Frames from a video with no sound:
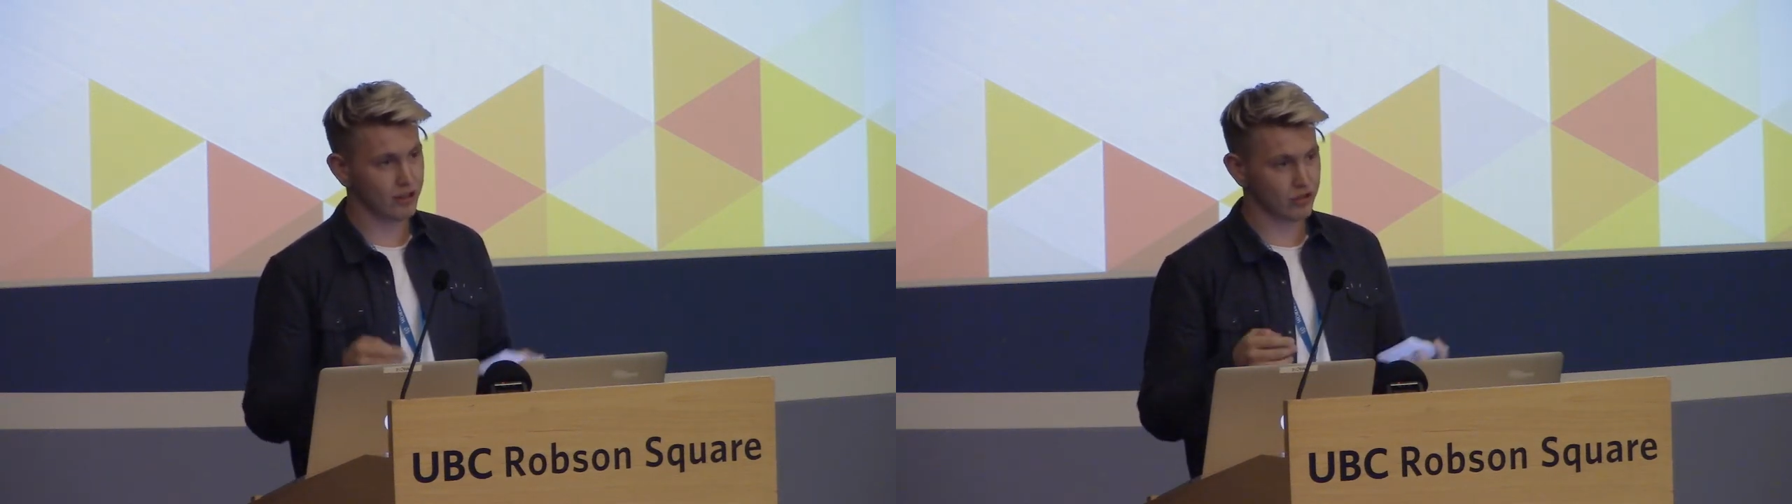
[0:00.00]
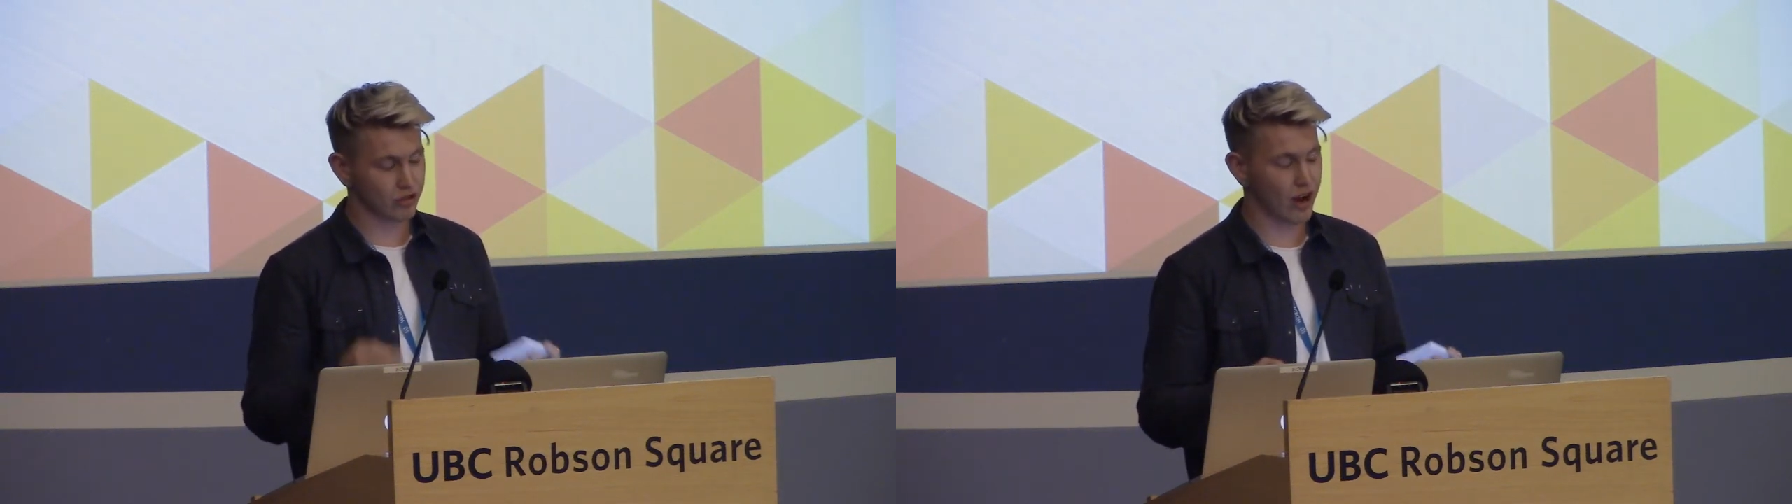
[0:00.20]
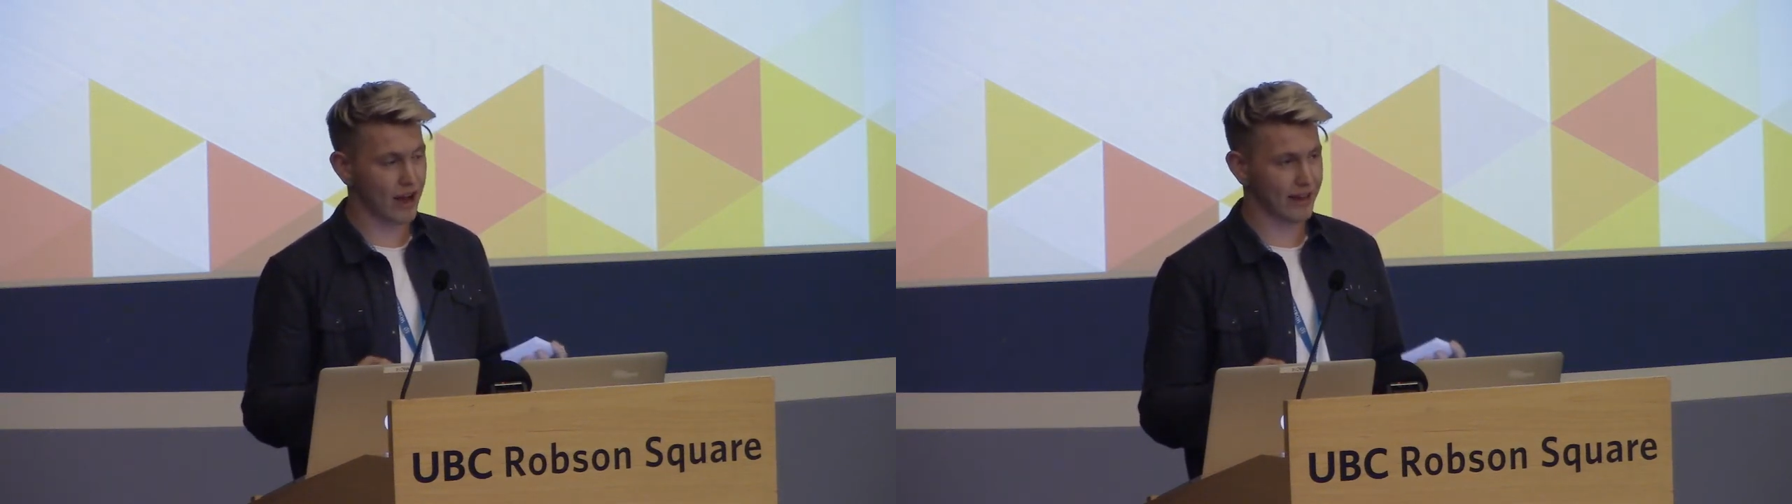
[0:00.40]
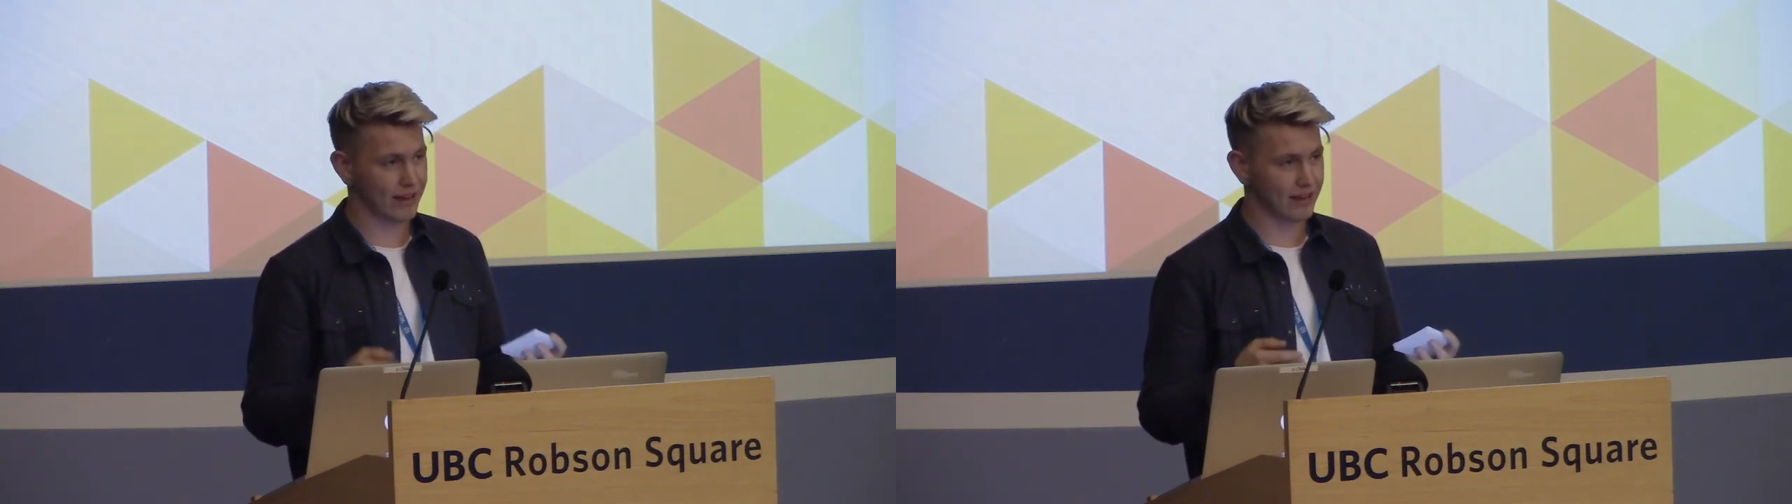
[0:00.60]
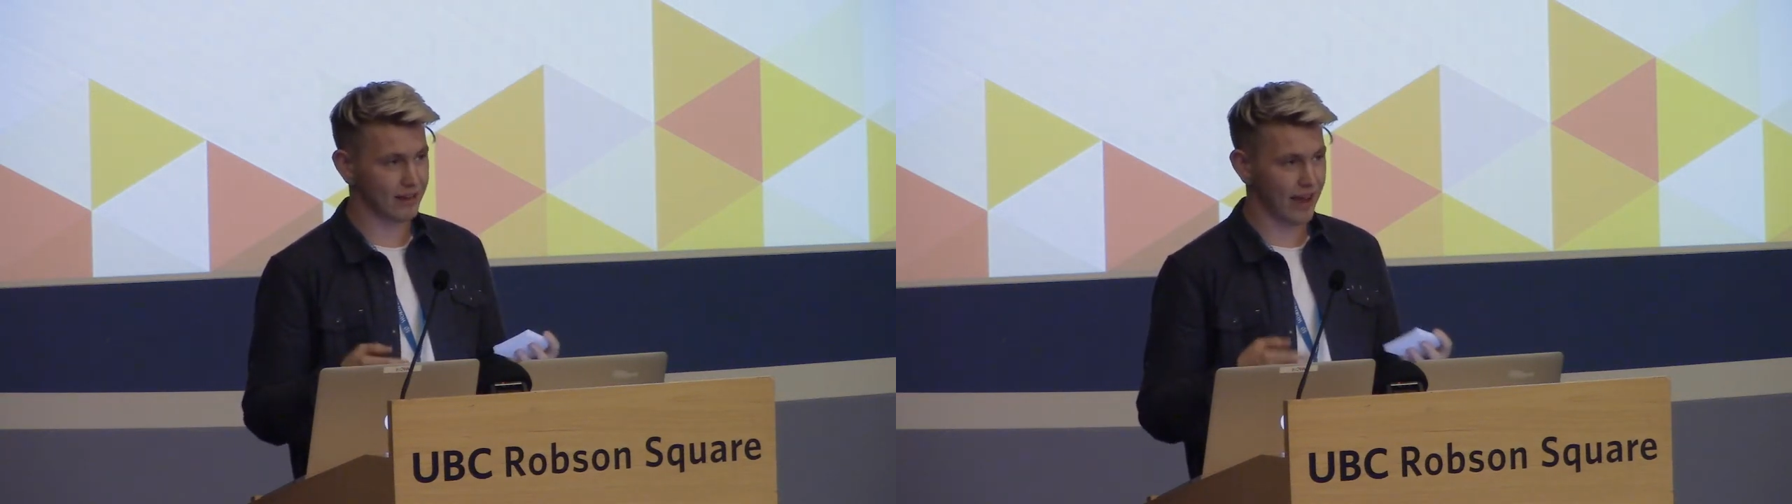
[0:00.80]
try
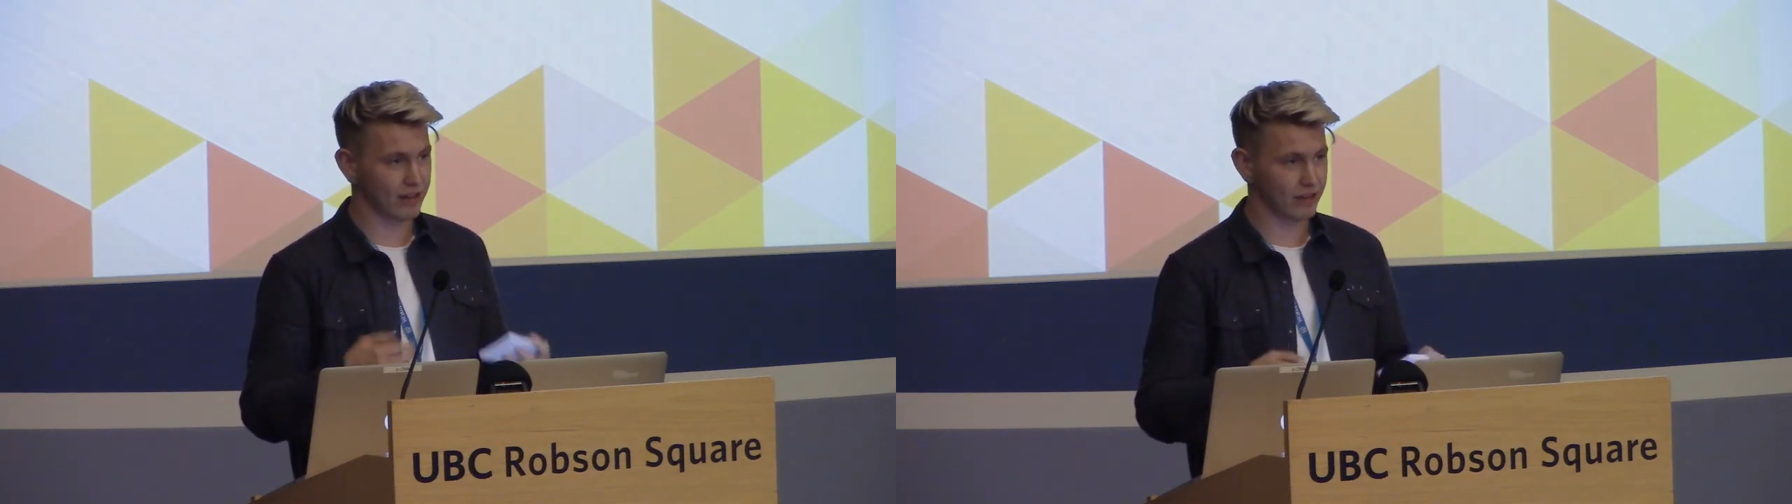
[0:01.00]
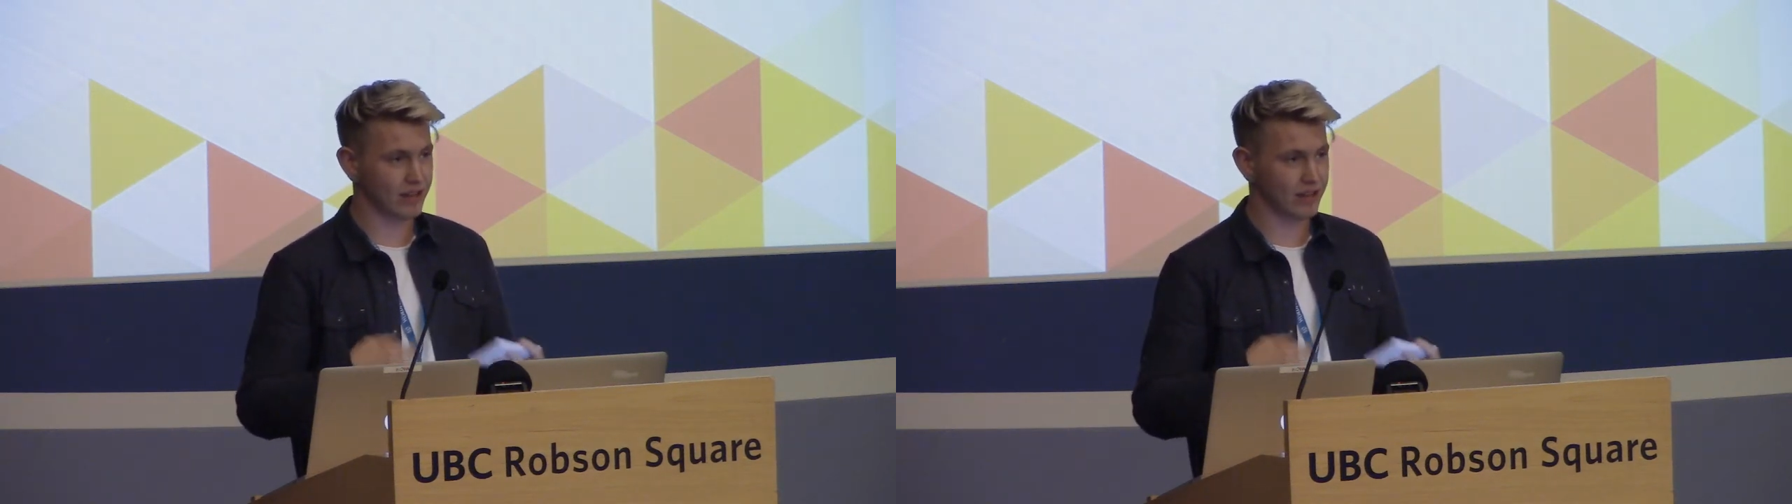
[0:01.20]
and, and